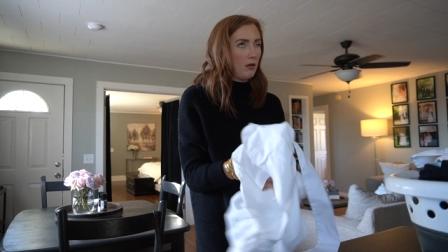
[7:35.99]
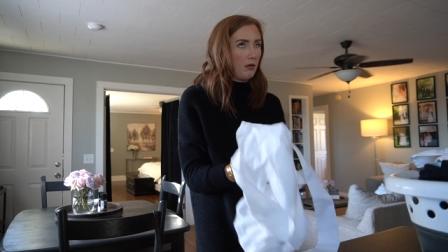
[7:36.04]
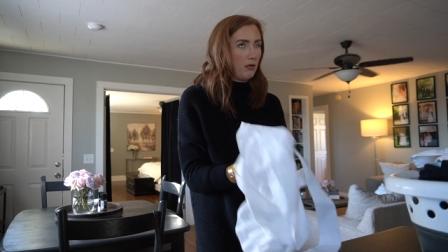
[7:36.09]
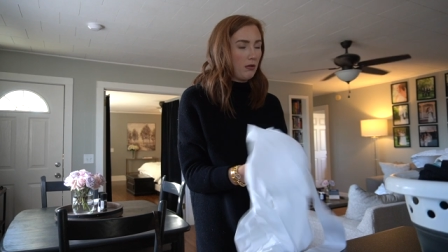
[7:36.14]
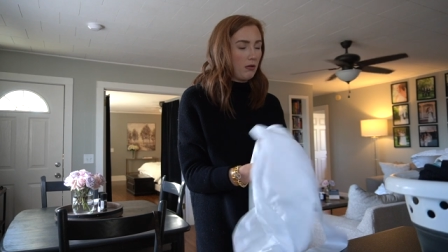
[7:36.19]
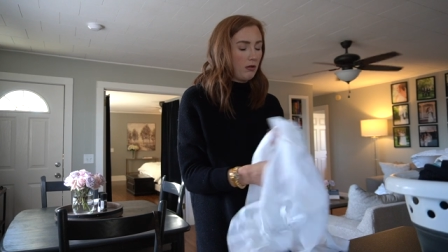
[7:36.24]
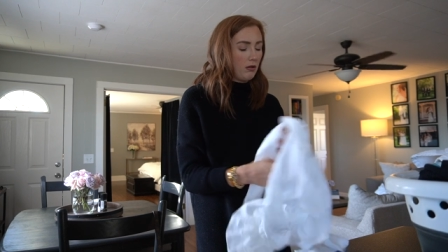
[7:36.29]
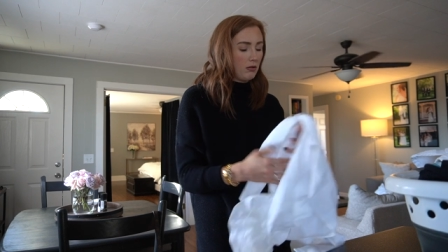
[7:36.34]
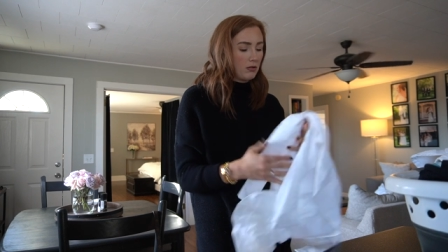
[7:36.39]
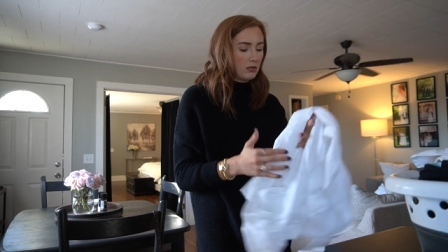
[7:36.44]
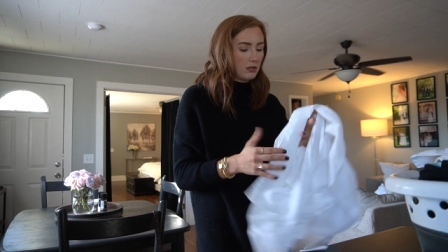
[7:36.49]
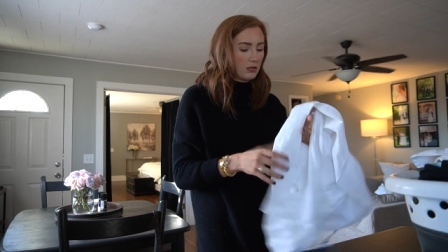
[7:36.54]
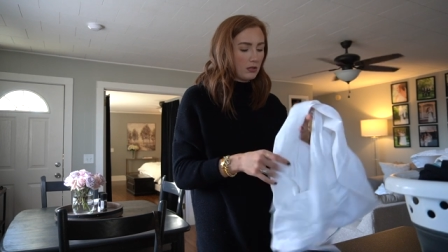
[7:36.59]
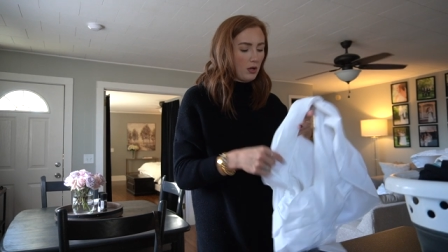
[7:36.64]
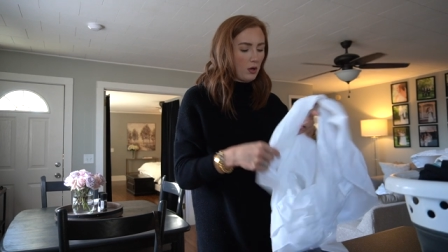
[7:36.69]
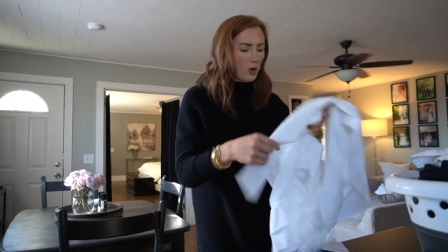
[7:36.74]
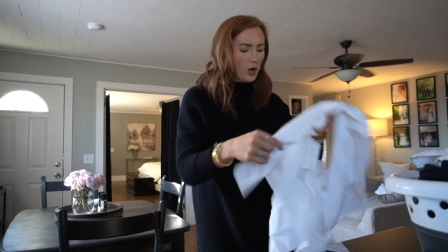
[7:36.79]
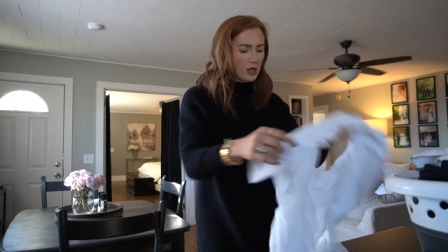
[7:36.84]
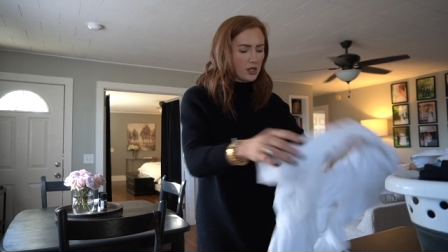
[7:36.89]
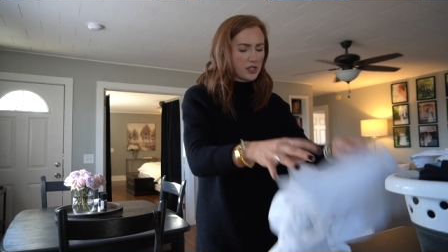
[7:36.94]
Oh,
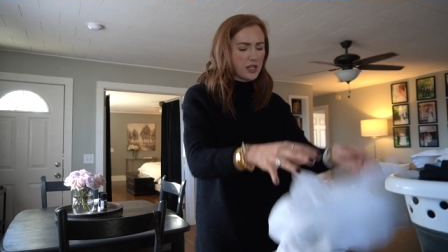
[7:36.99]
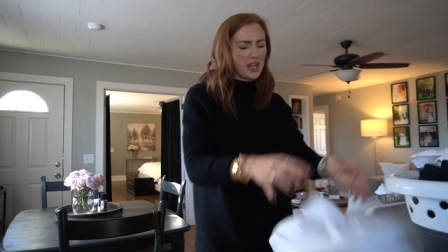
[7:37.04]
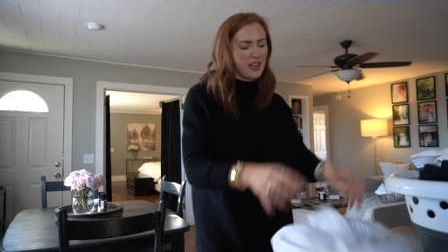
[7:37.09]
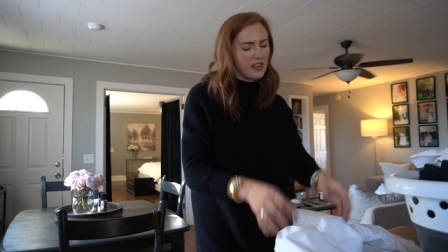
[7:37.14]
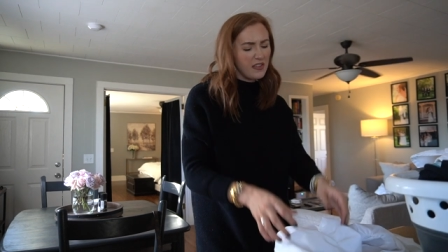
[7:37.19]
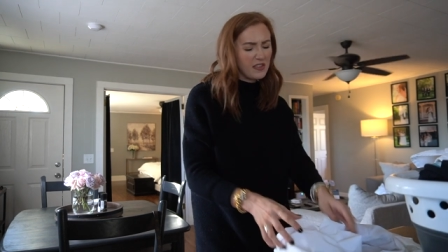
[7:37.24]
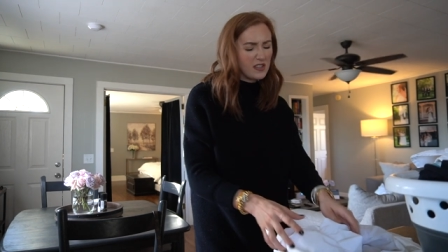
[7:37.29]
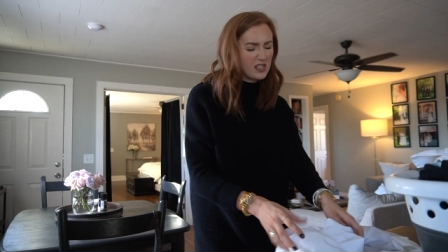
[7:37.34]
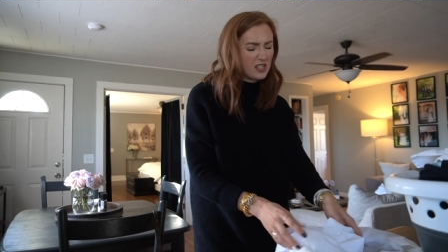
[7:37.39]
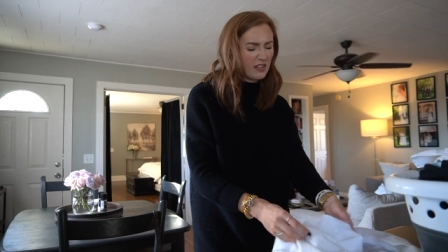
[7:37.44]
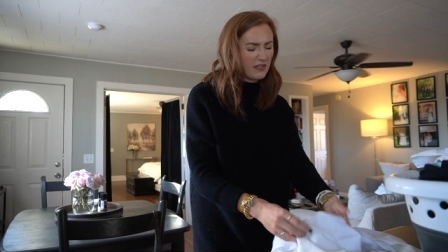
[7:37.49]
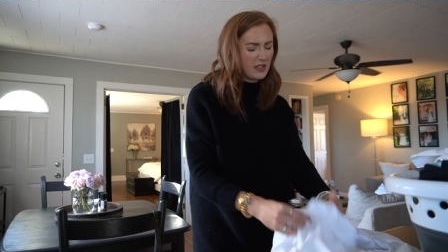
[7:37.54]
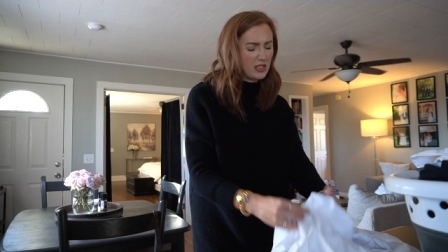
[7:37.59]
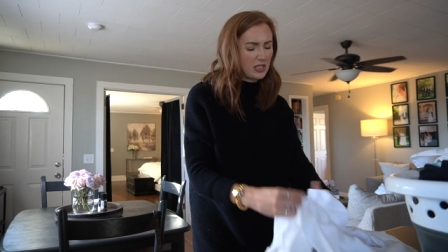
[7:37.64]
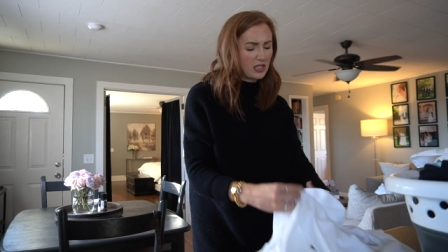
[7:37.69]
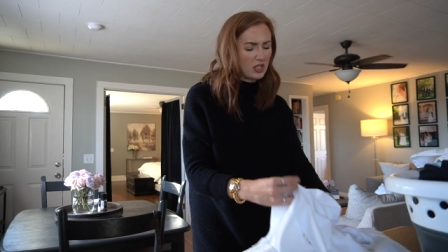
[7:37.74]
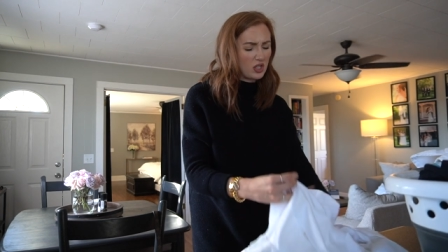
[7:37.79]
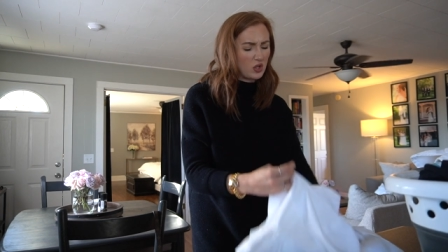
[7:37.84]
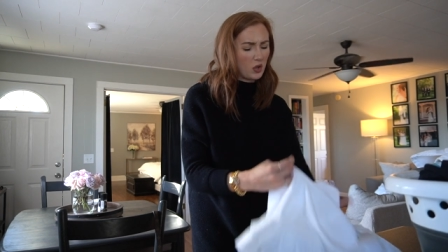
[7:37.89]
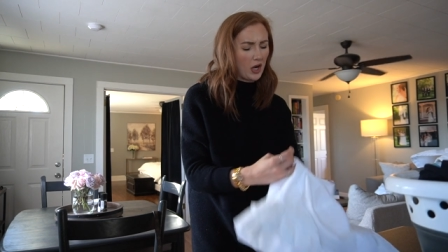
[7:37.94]
so gorgeous. I think this stuff
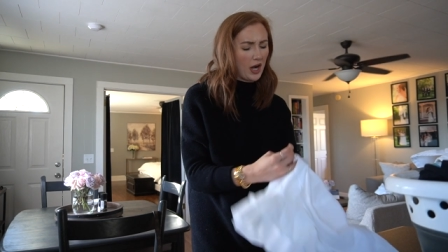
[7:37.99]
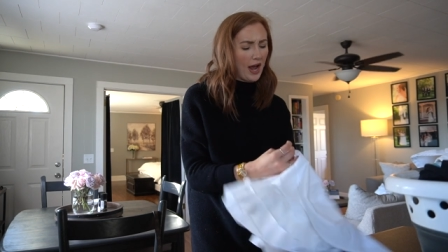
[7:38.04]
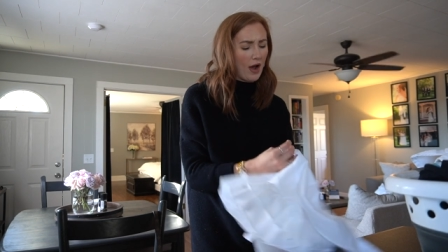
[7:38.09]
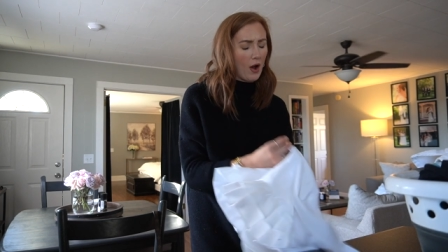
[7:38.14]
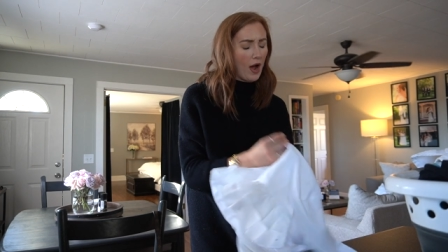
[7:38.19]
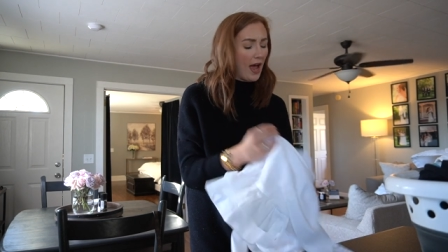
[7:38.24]
is in store now.